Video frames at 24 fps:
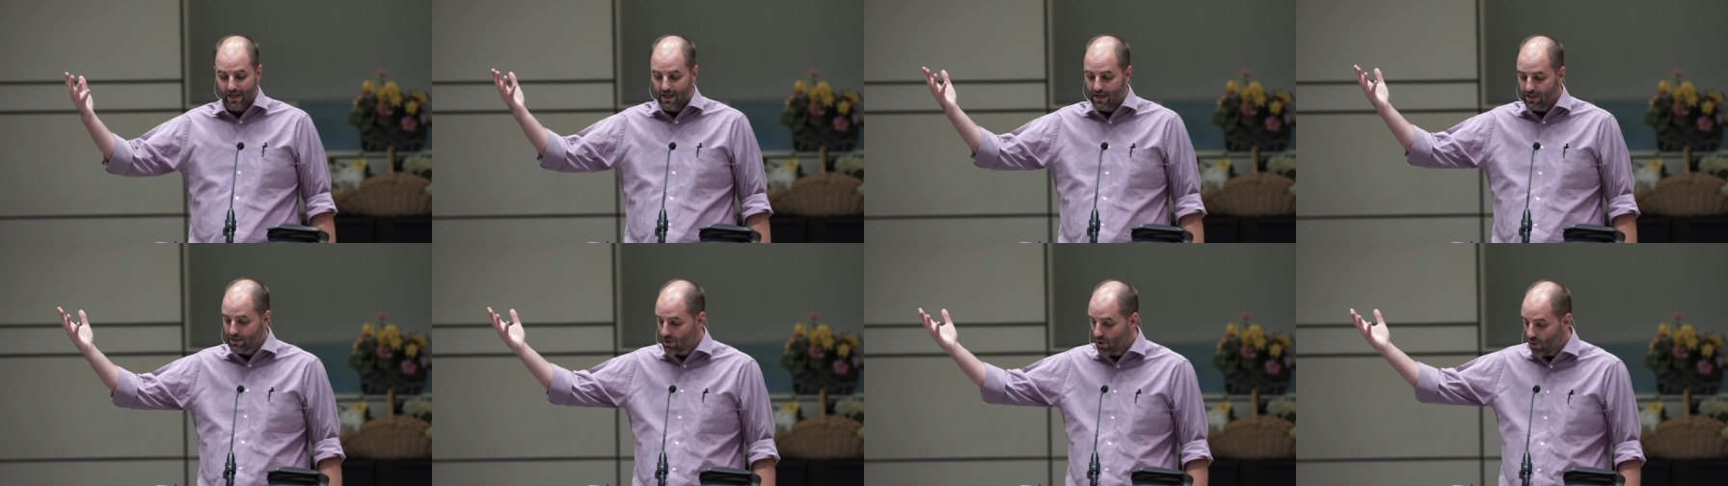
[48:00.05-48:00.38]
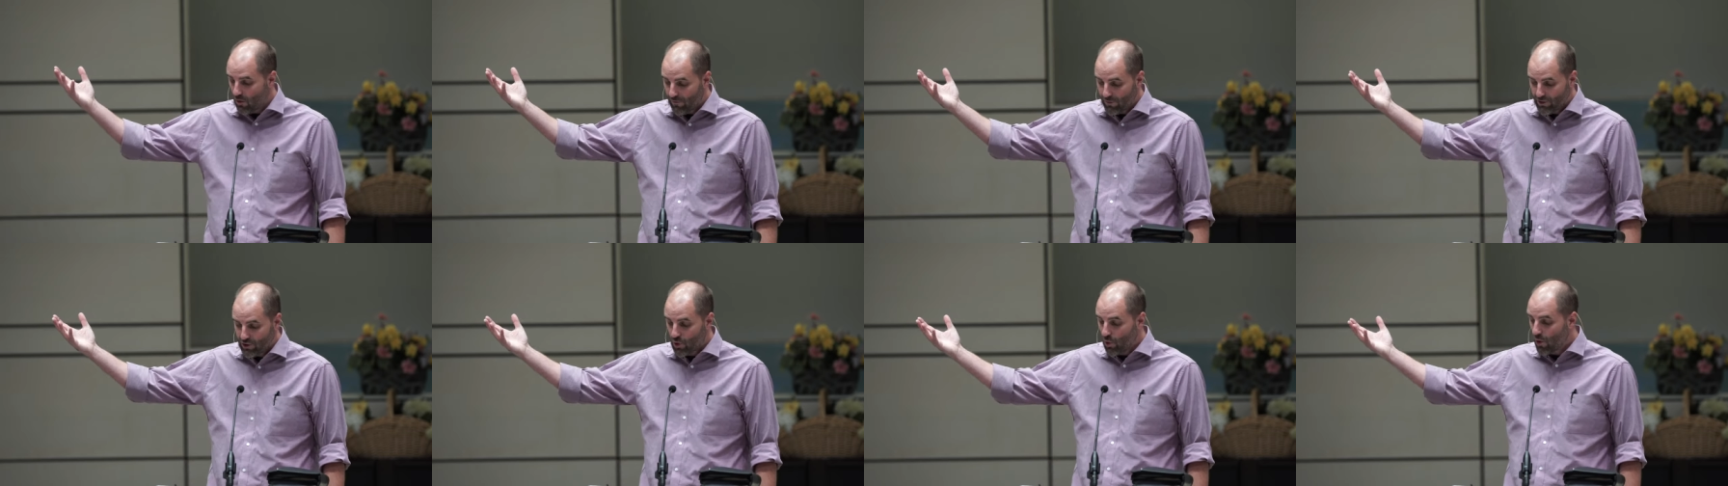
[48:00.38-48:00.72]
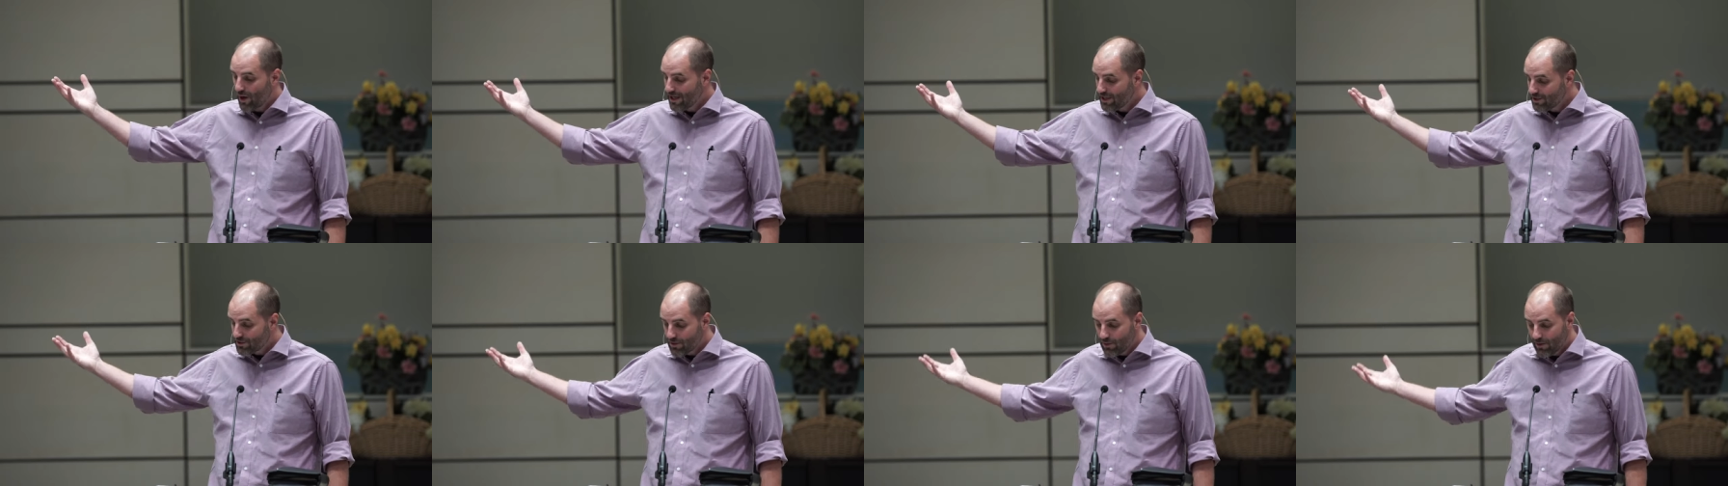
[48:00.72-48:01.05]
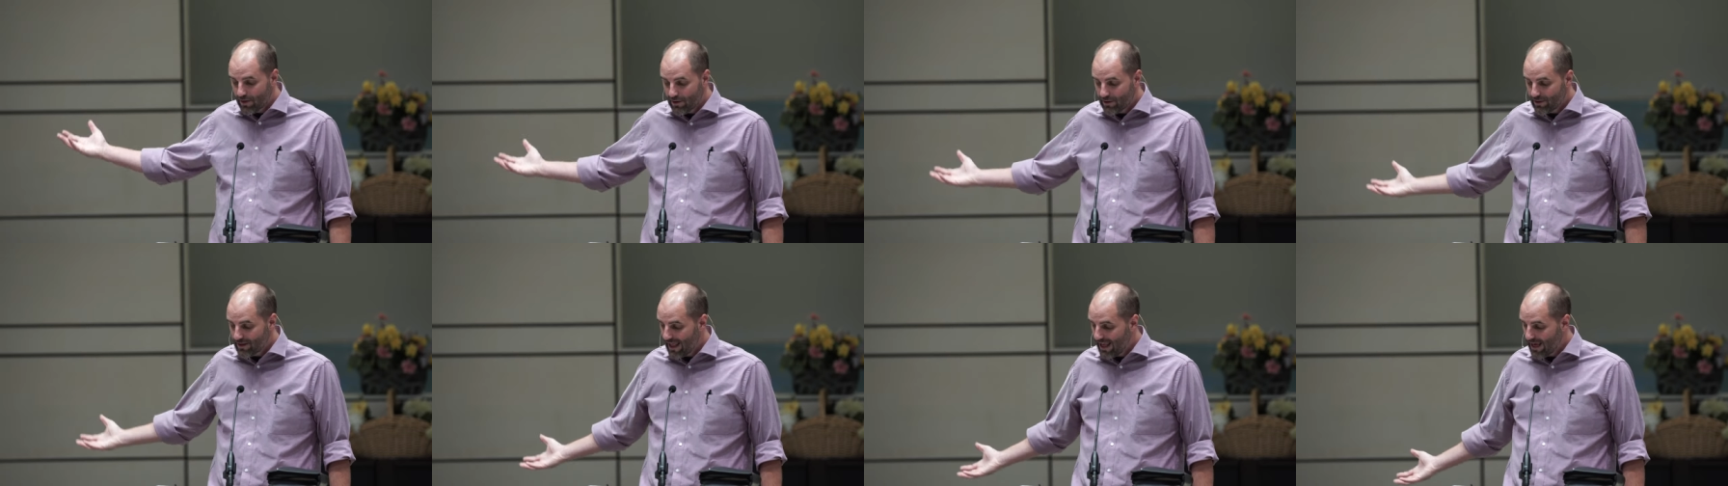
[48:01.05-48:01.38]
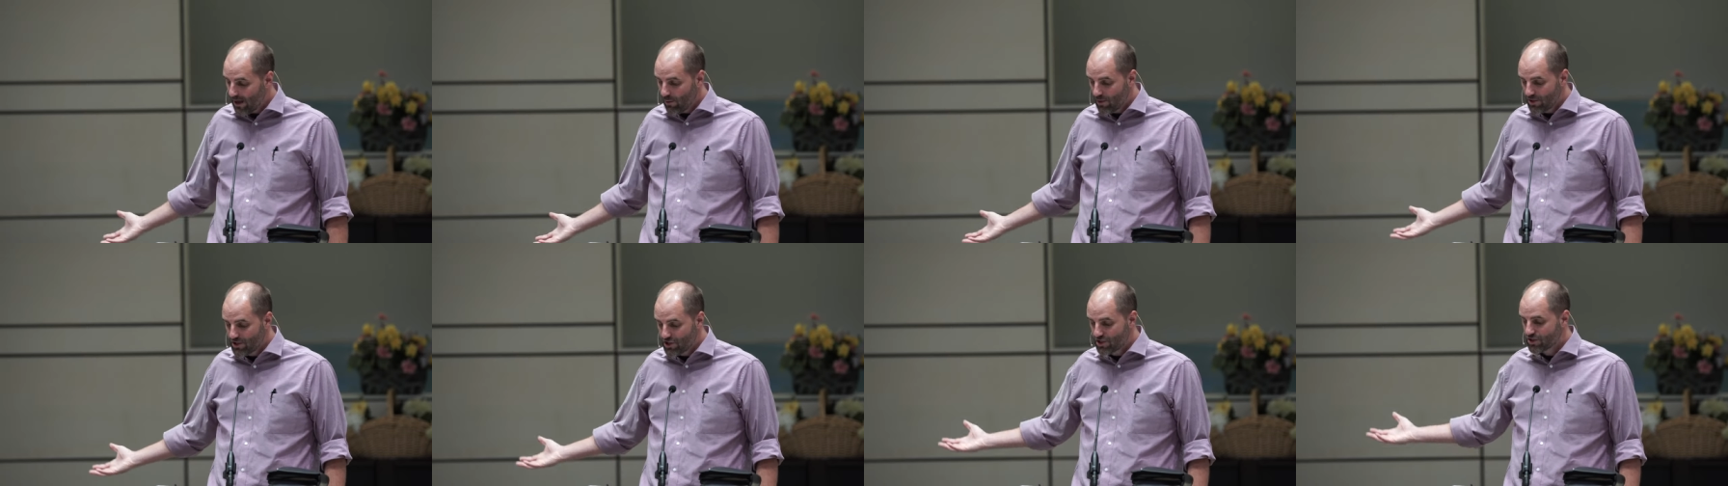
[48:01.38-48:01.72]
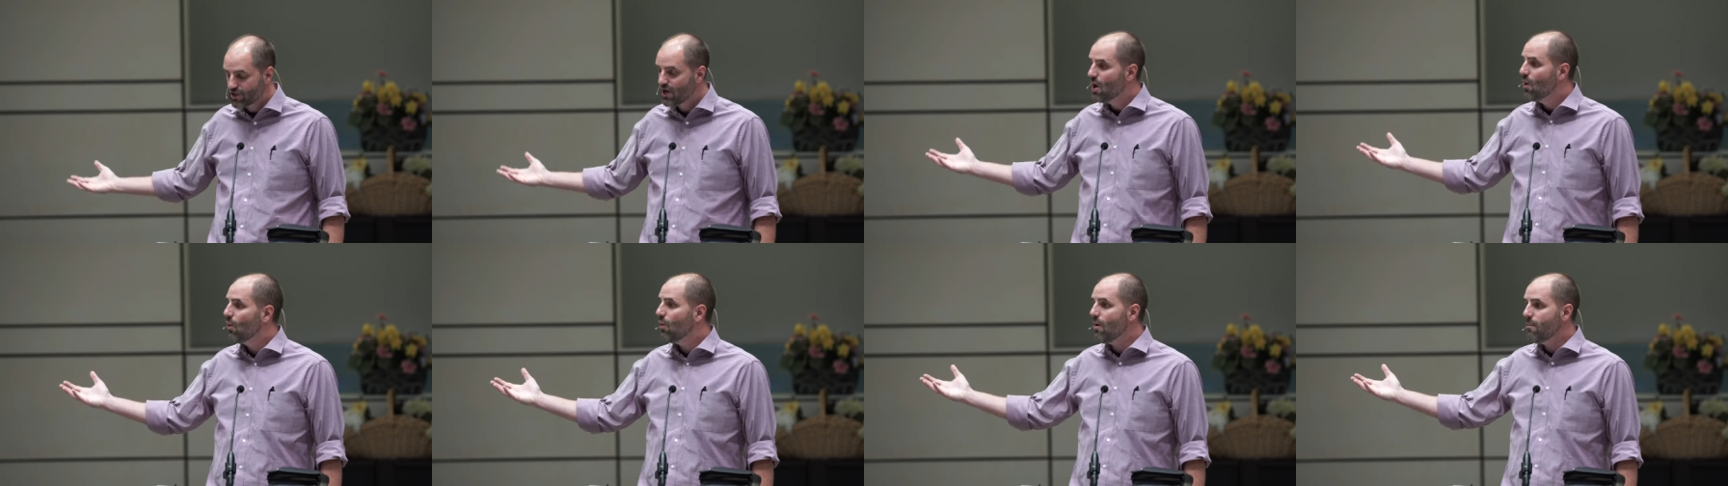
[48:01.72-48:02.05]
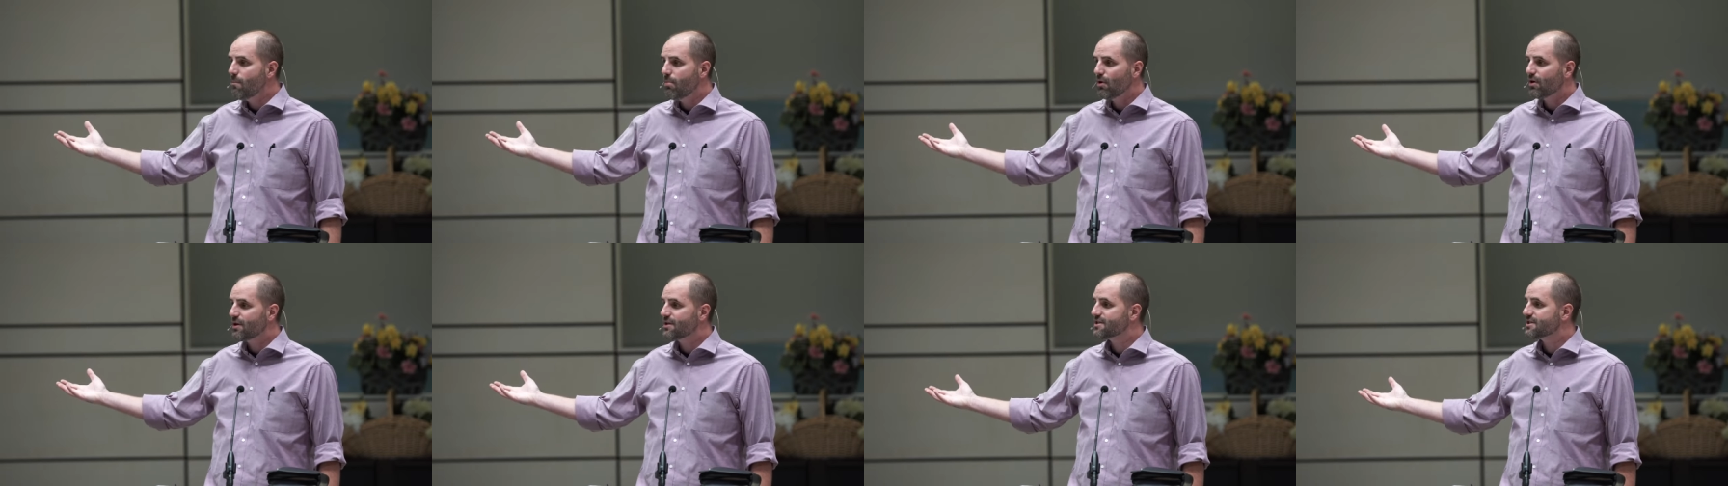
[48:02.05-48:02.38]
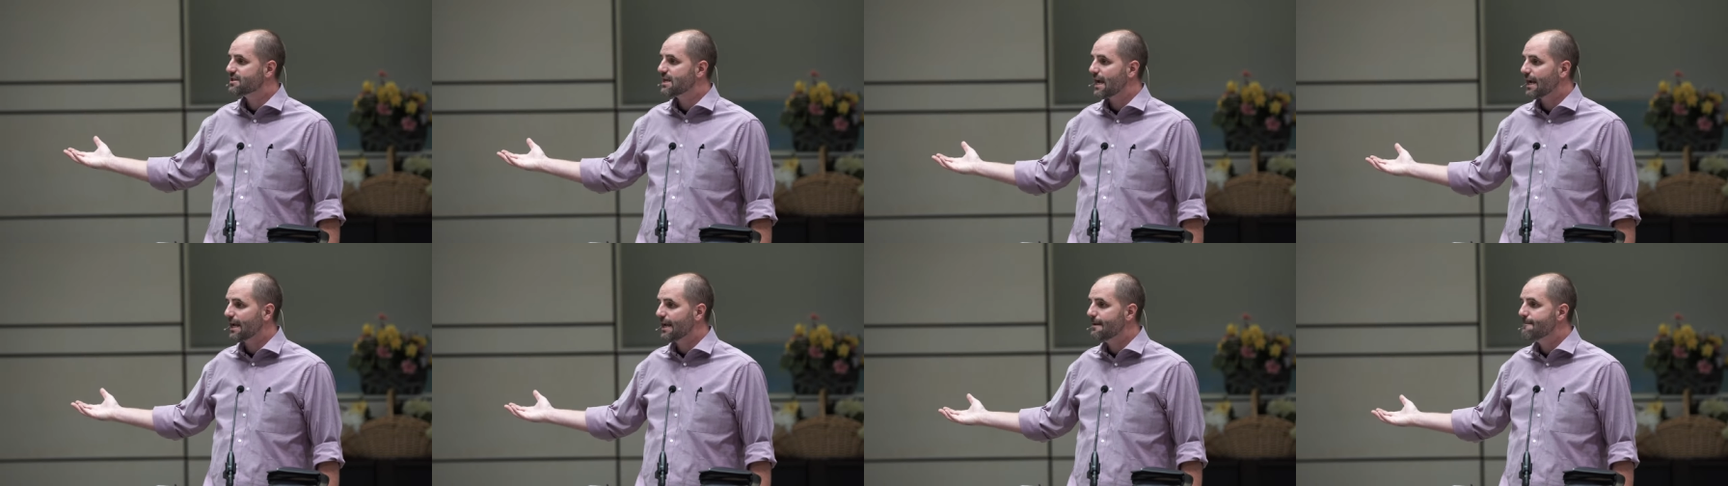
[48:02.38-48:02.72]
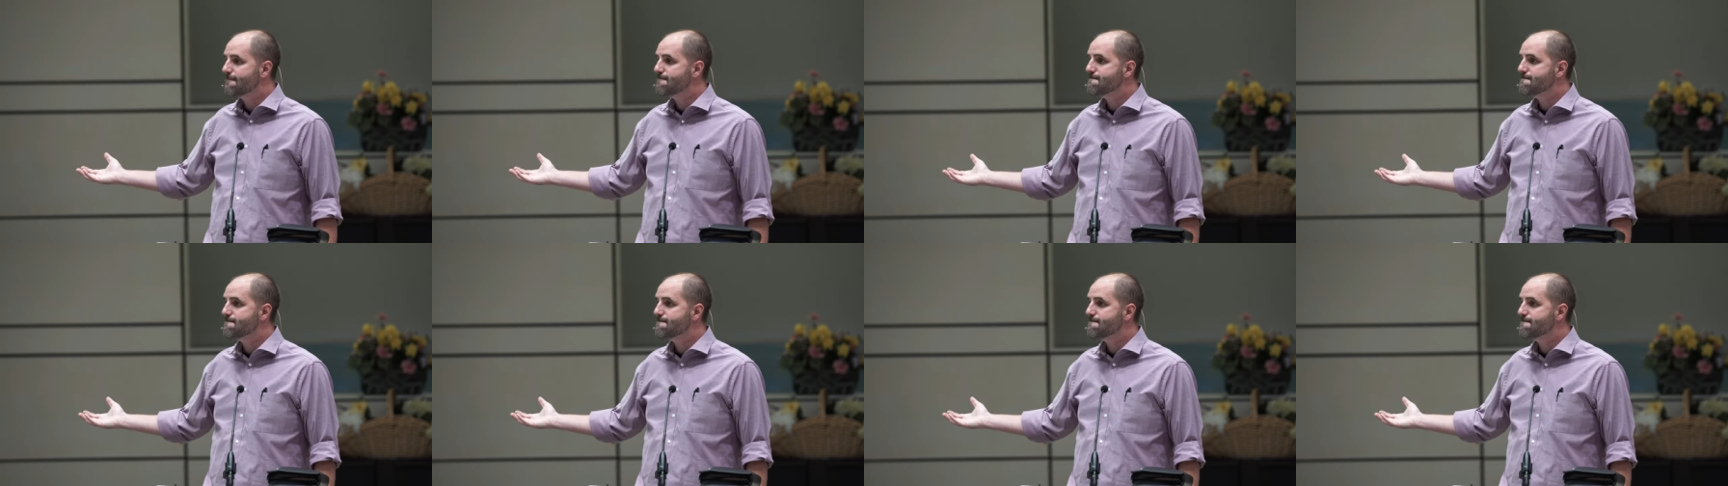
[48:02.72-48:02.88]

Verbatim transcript: into over 2,200 languages. What book is second?